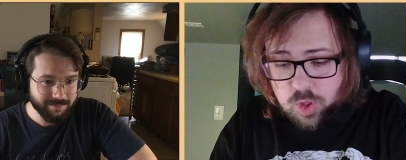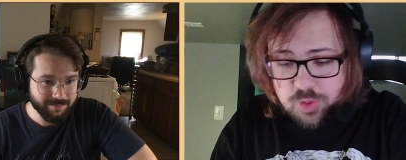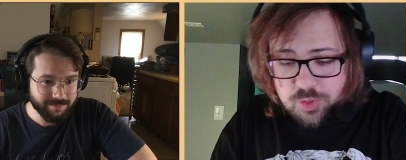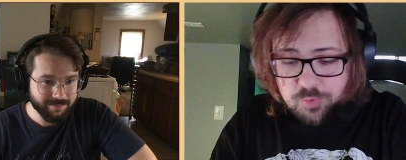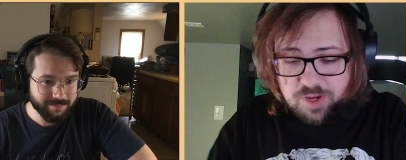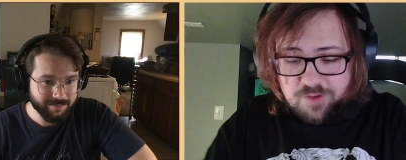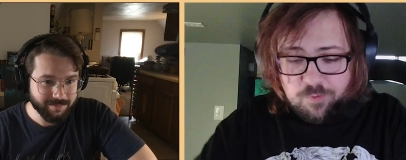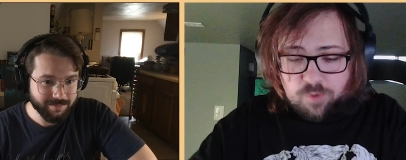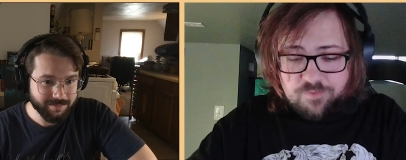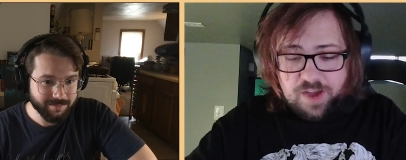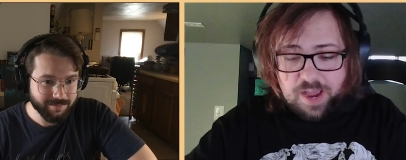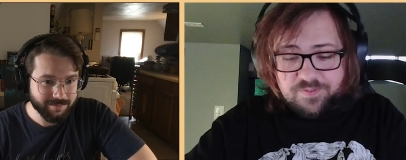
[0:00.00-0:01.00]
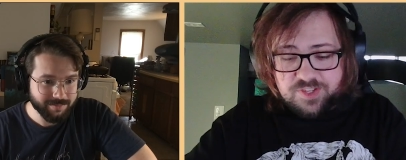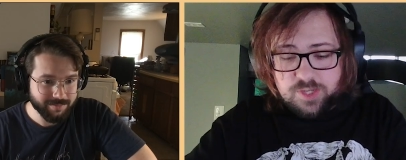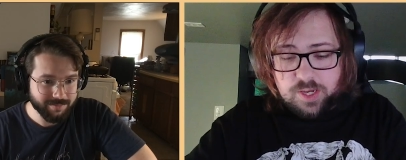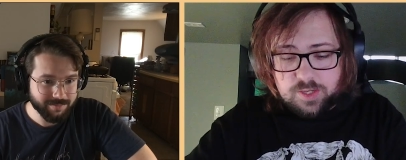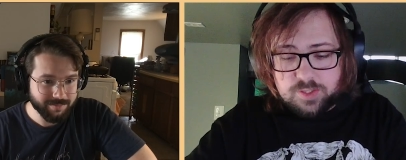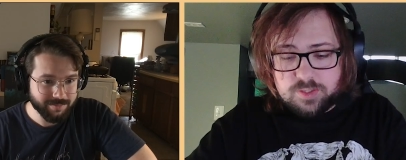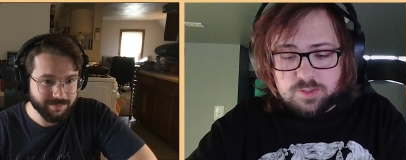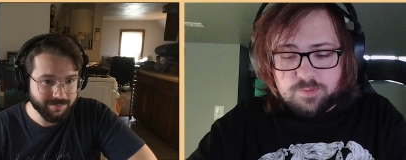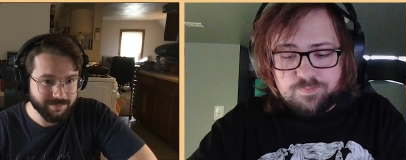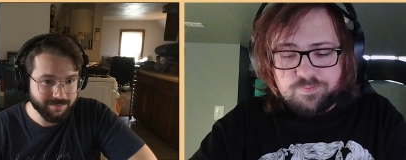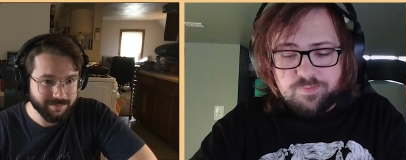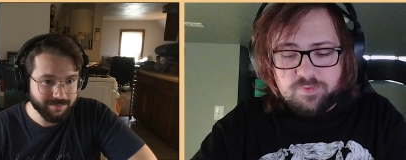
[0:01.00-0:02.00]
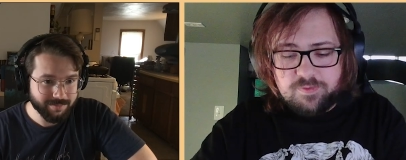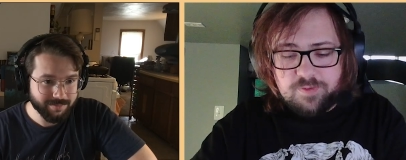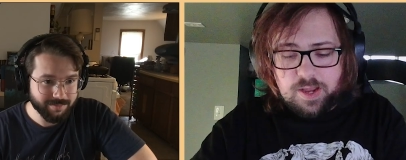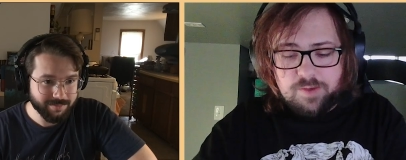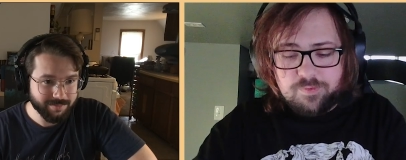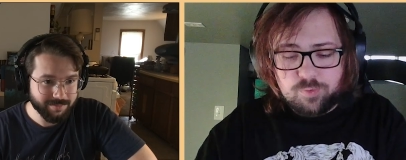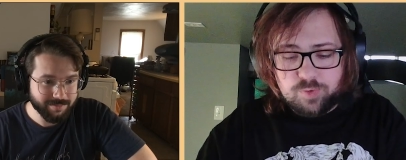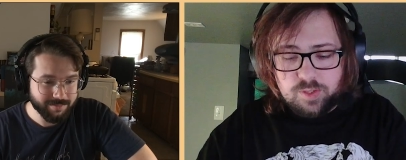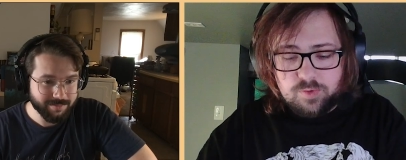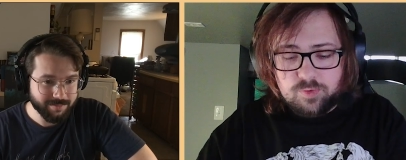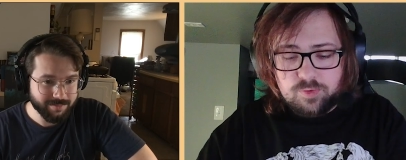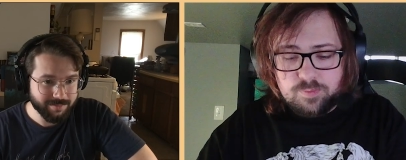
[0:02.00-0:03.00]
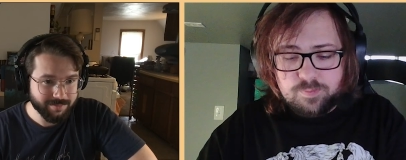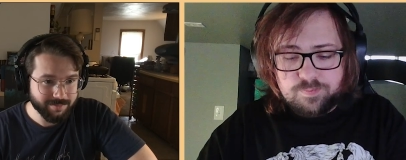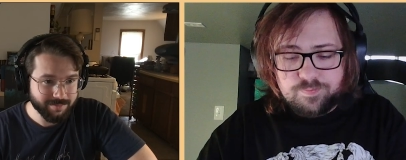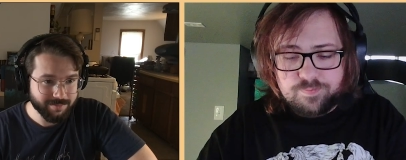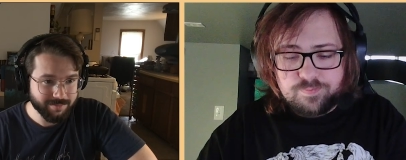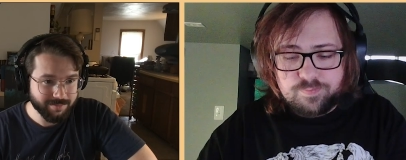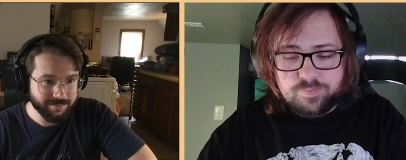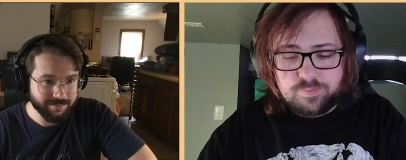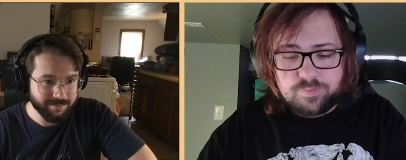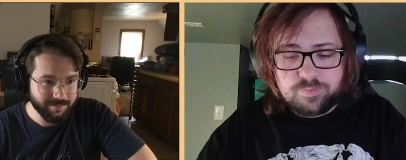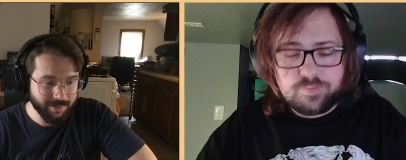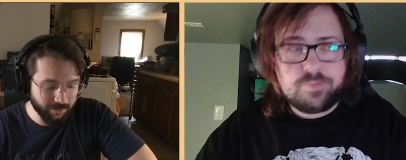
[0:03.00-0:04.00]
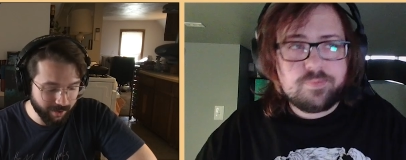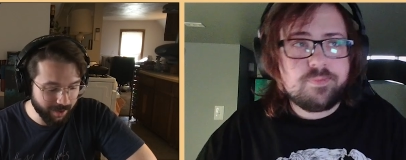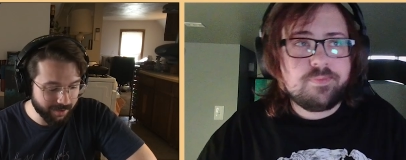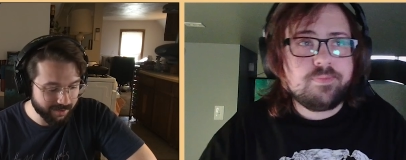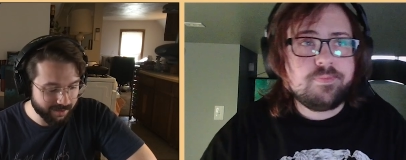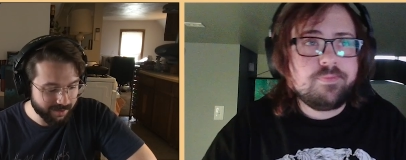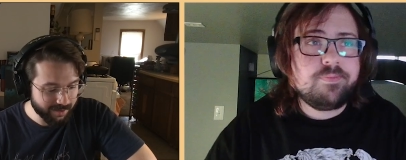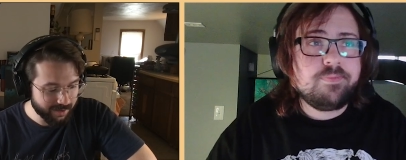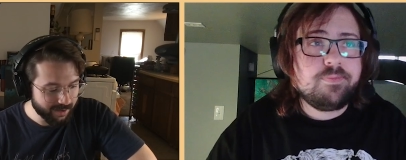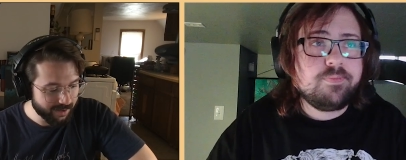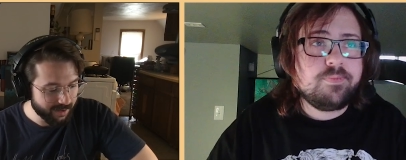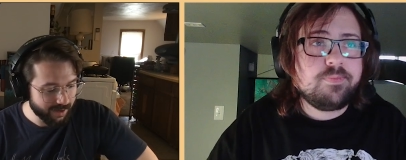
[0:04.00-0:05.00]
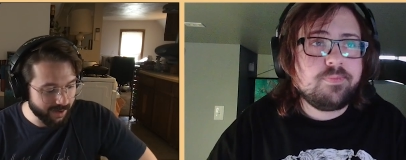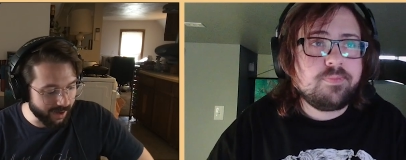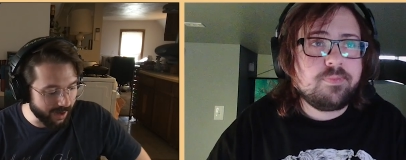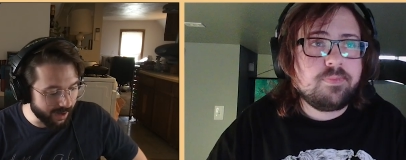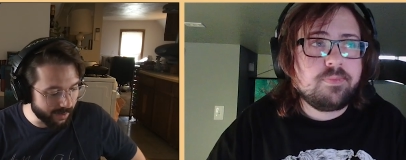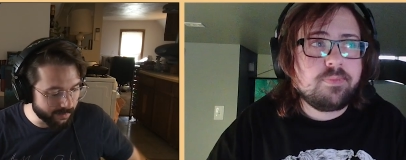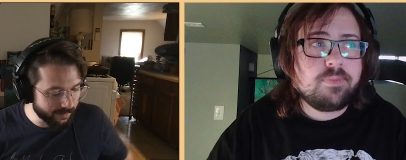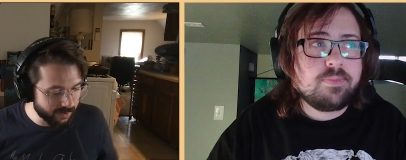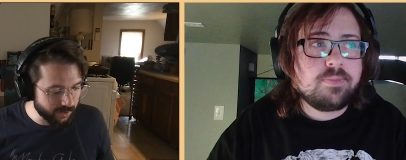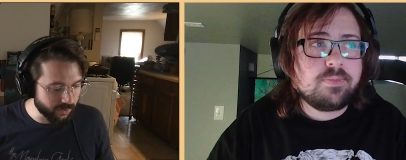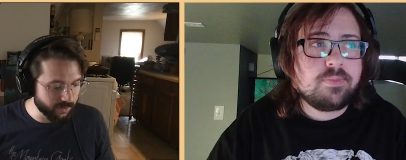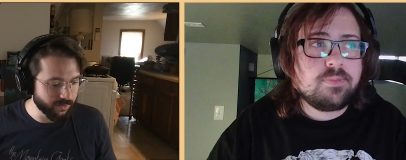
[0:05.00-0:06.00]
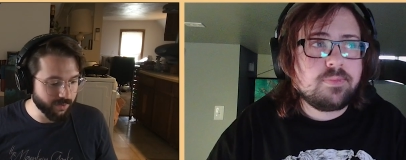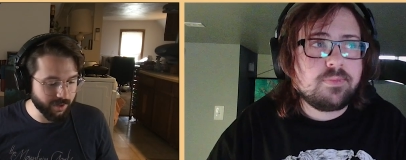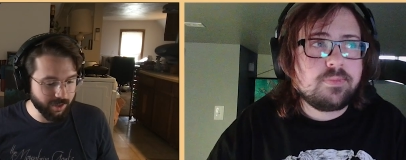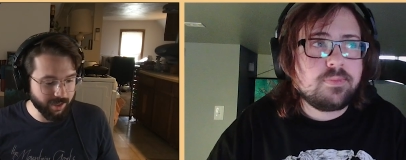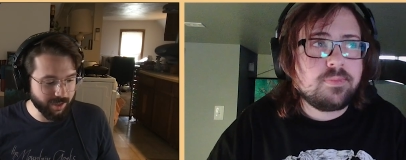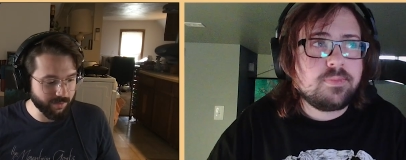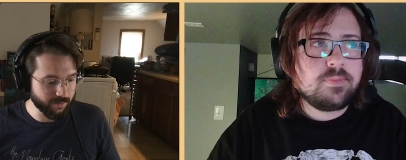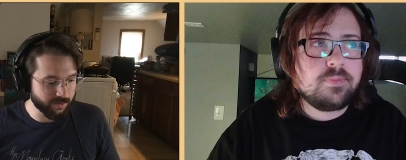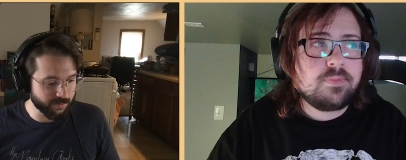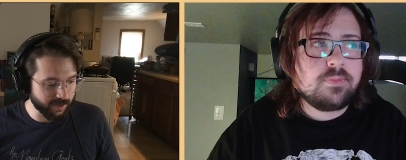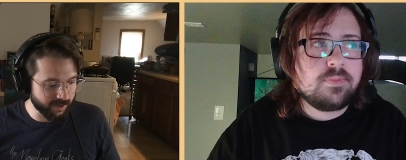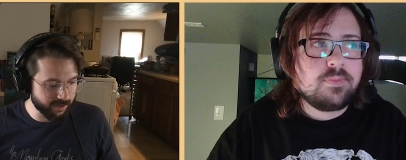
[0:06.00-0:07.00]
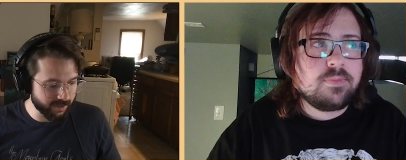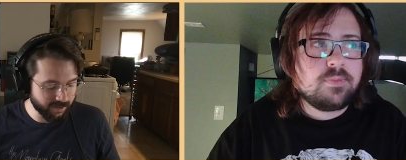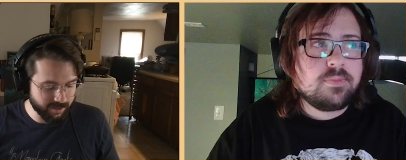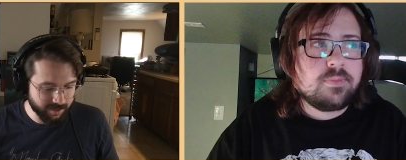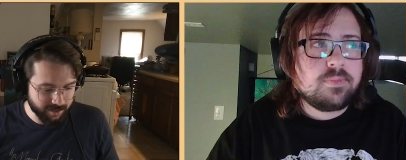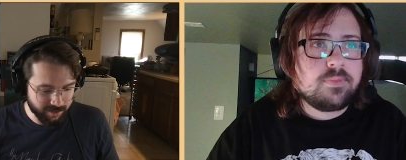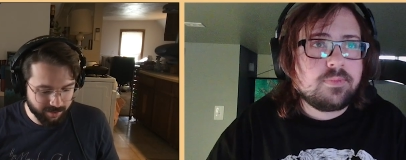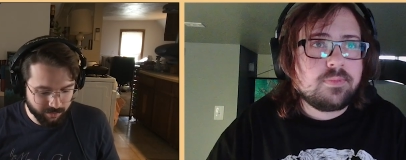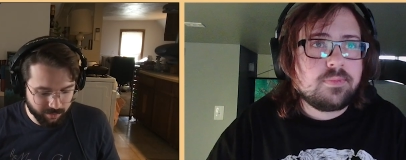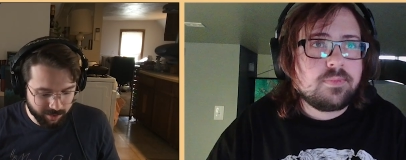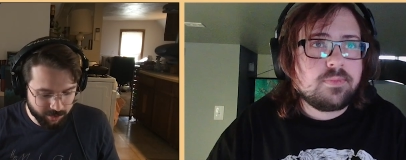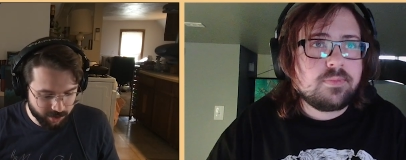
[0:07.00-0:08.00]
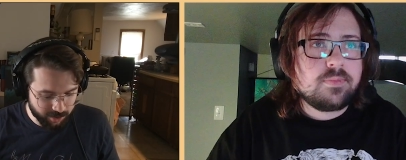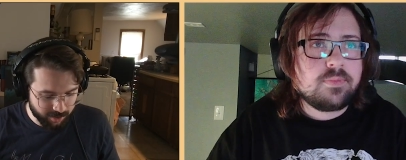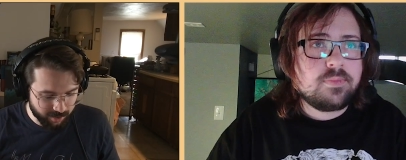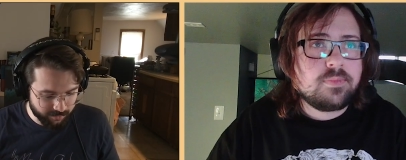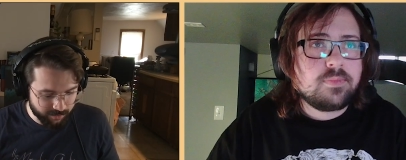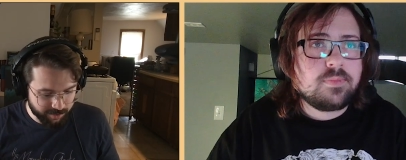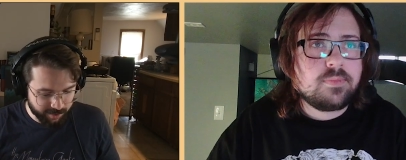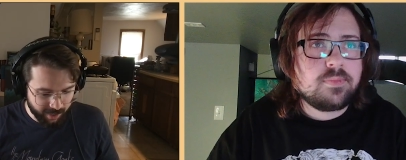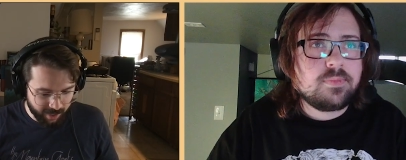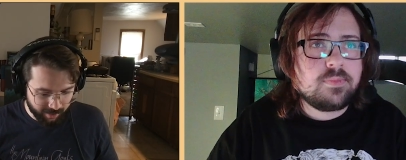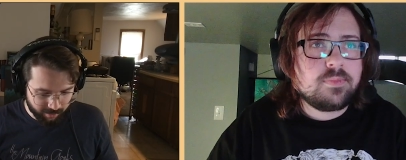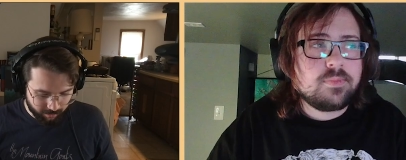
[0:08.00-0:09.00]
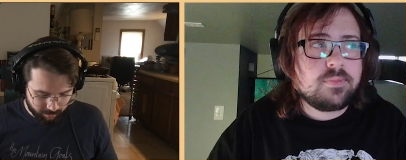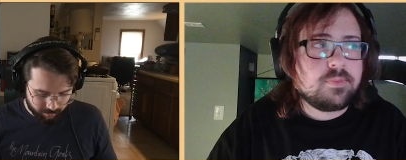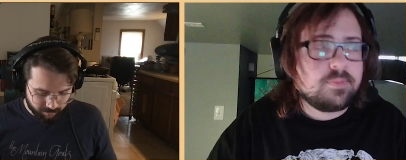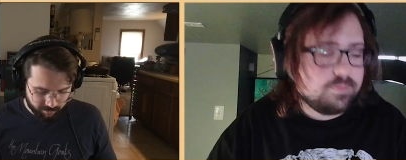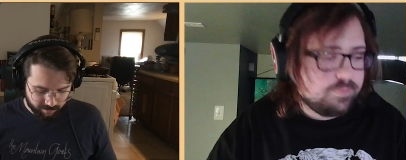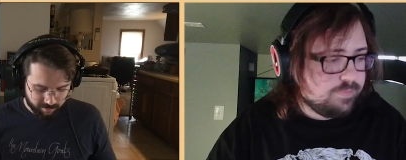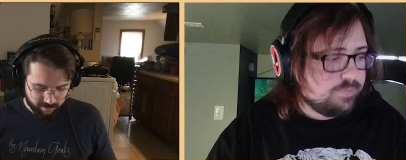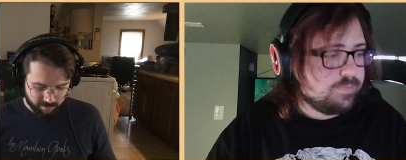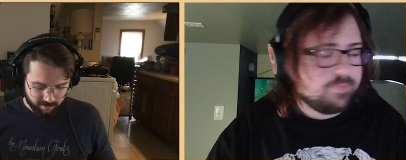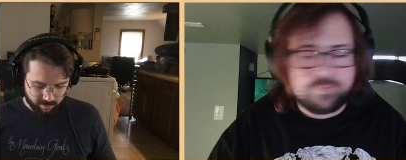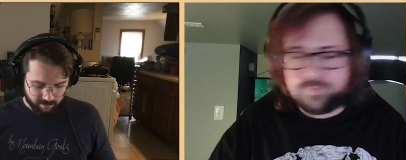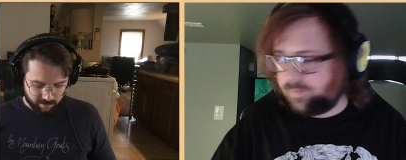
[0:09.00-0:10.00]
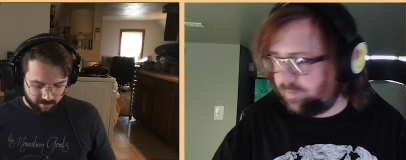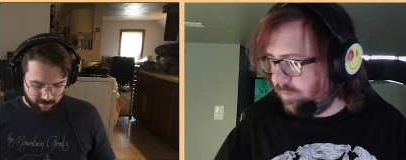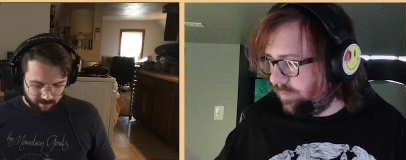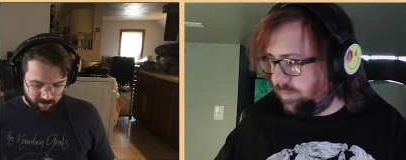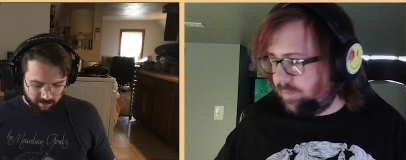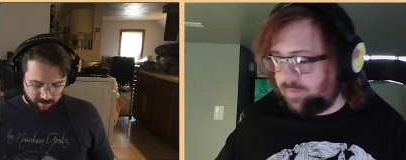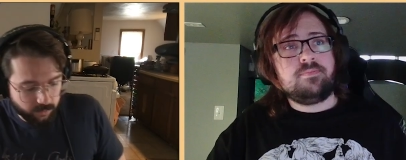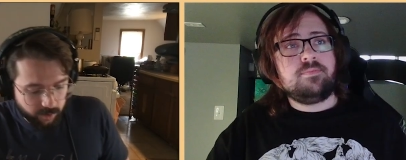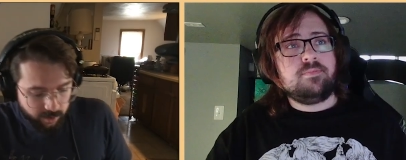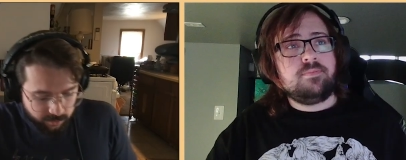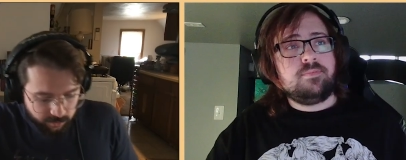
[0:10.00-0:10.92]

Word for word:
Speaker 1: three, four, five, six, five threes. Okay.
Speaker 2: Um, so we're gonna respond to the declaration of attackers. Mm-hmm. We're gonna